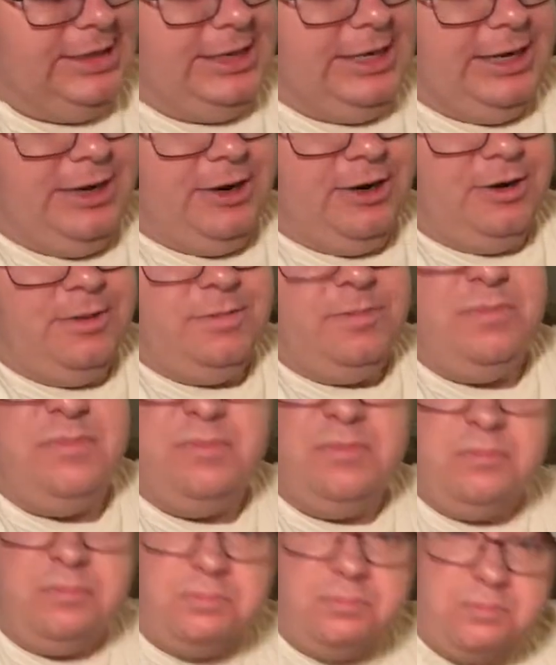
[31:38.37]
in here.
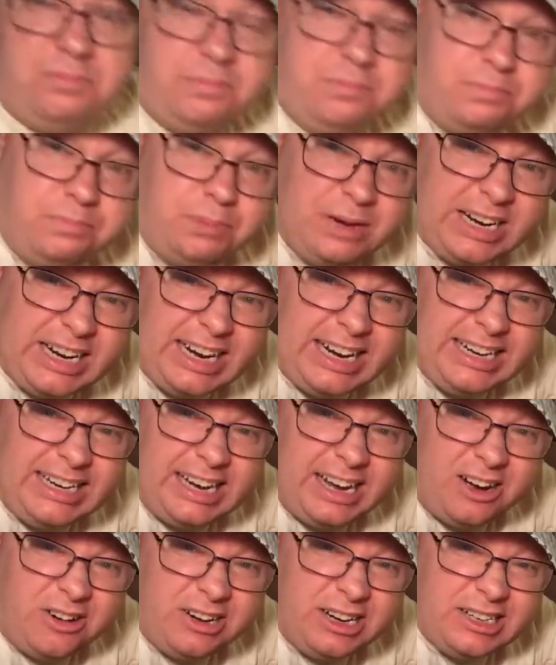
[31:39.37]
But I
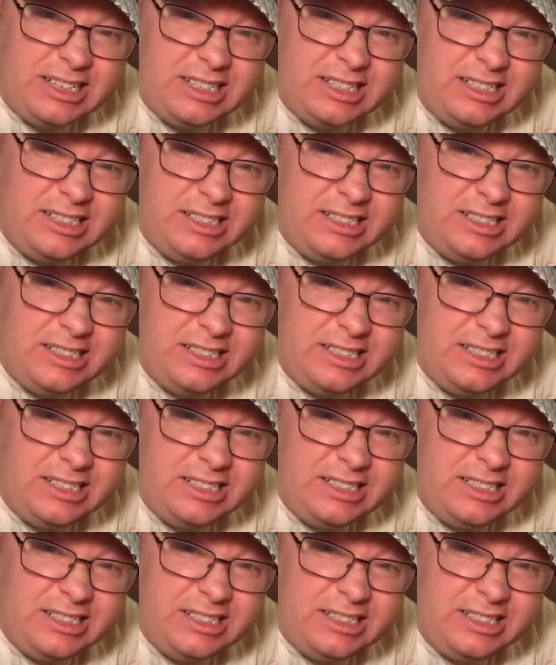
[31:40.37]
doubt it.